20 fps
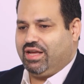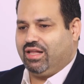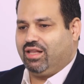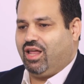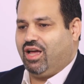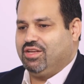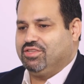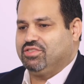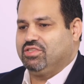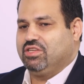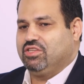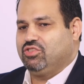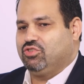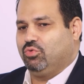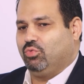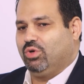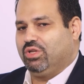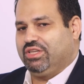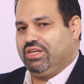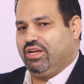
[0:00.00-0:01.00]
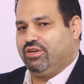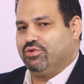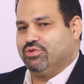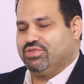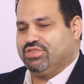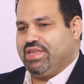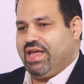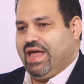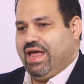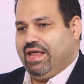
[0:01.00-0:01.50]
clients need to really
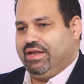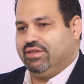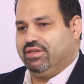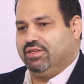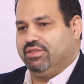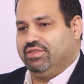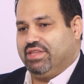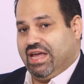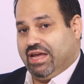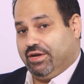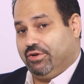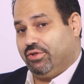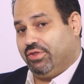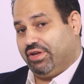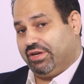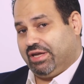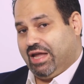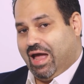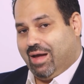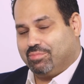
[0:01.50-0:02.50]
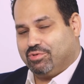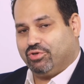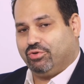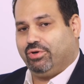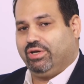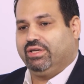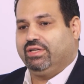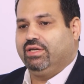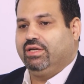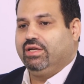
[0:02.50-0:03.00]
understand the data they're
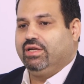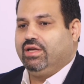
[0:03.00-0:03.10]
capturing.